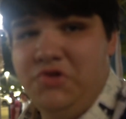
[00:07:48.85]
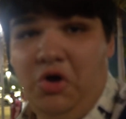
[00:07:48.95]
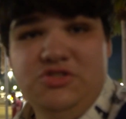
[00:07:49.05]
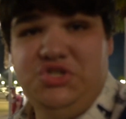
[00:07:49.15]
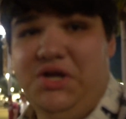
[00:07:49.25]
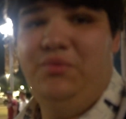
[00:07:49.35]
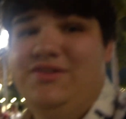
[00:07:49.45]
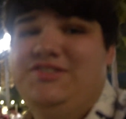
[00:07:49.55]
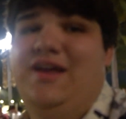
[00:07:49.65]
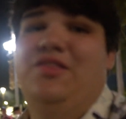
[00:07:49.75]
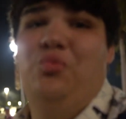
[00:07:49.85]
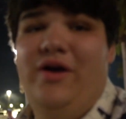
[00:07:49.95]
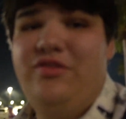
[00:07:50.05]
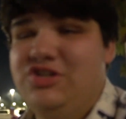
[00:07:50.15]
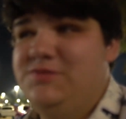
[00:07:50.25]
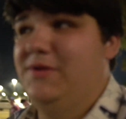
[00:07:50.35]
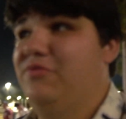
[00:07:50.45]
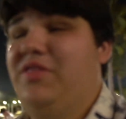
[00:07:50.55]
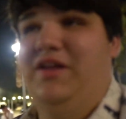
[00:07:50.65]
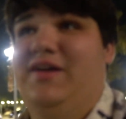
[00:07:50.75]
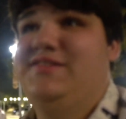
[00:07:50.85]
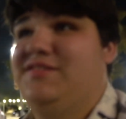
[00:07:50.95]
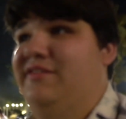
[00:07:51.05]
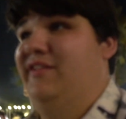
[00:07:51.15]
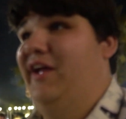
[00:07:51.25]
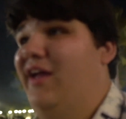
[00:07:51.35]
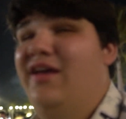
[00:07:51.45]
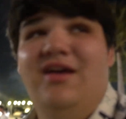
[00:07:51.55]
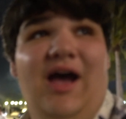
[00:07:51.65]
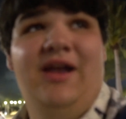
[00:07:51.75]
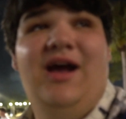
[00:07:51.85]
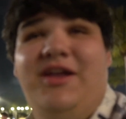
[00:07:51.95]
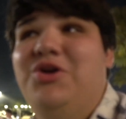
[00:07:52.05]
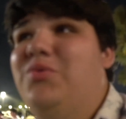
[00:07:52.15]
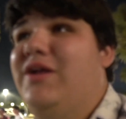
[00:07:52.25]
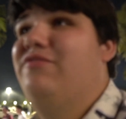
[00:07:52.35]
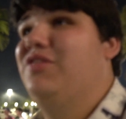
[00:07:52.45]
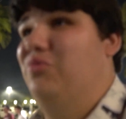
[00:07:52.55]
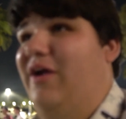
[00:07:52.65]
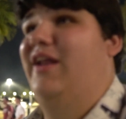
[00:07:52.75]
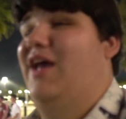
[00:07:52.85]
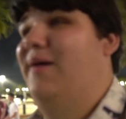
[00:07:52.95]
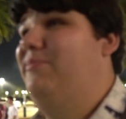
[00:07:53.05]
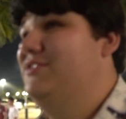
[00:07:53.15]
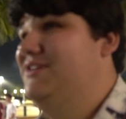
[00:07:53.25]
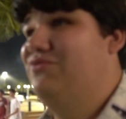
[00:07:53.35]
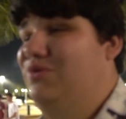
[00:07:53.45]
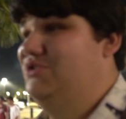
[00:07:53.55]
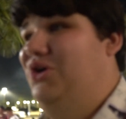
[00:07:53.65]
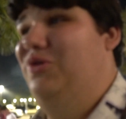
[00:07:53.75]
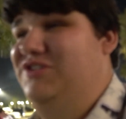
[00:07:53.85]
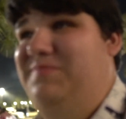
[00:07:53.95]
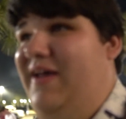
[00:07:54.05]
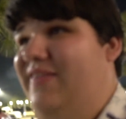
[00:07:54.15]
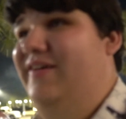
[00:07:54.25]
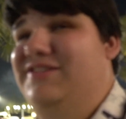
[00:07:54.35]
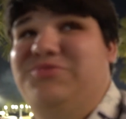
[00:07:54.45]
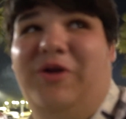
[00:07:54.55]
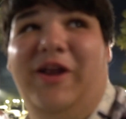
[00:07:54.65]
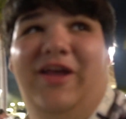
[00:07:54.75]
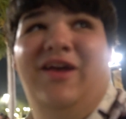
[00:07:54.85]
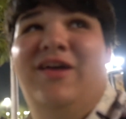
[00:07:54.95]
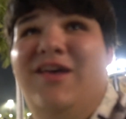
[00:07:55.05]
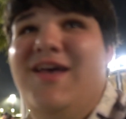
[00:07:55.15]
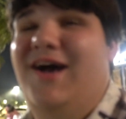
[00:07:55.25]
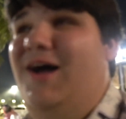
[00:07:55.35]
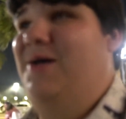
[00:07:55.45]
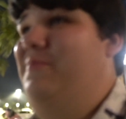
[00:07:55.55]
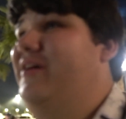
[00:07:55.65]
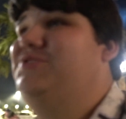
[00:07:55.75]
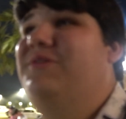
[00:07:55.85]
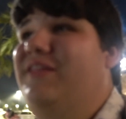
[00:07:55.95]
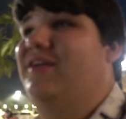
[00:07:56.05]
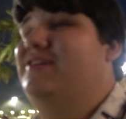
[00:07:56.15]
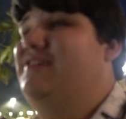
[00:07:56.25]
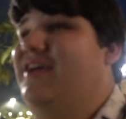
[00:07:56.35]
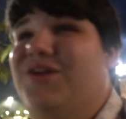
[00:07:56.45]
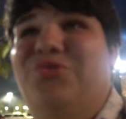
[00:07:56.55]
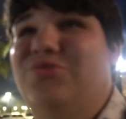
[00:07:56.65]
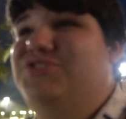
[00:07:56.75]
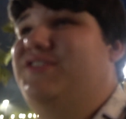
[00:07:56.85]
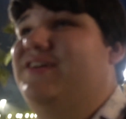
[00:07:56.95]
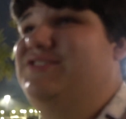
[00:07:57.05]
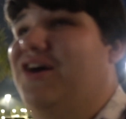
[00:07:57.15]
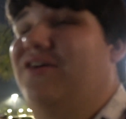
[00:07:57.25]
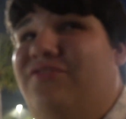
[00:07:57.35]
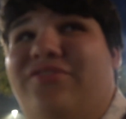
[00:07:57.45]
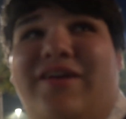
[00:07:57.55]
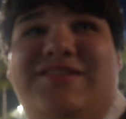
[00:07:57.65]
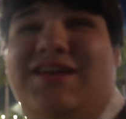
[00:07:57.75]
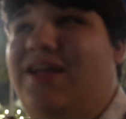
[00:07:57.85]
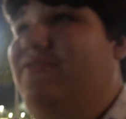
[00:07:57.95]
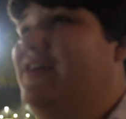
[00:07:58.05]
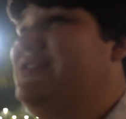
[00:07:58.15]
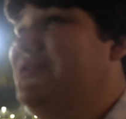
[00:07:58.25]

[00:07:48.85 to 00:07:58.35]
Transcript: Also, I will say the weather has been really nice lately. I know whenever the rain happens, everyone's always mad that it's raining. But it's really nice. It kind of cools things off. It's kind of nice